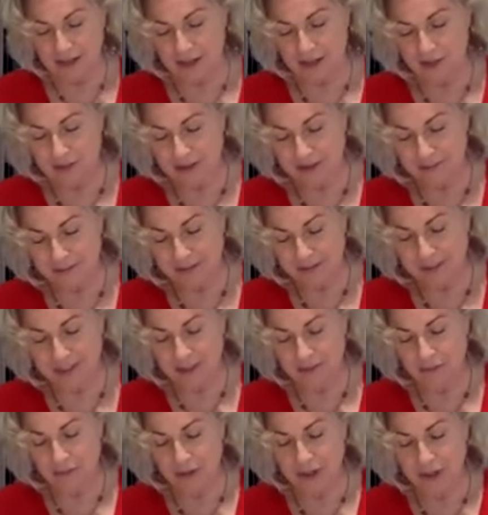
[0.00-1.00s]
to it, makes
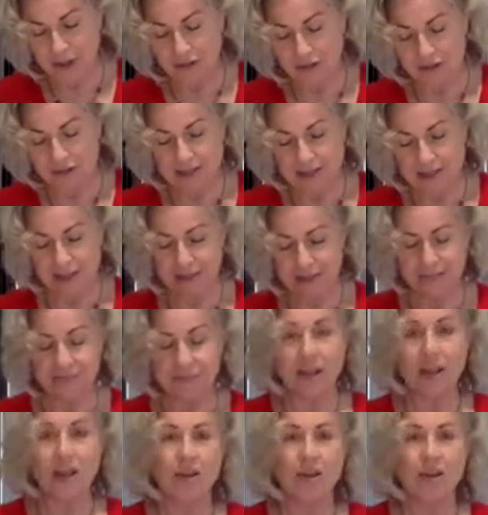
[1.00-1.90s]
it more interesting.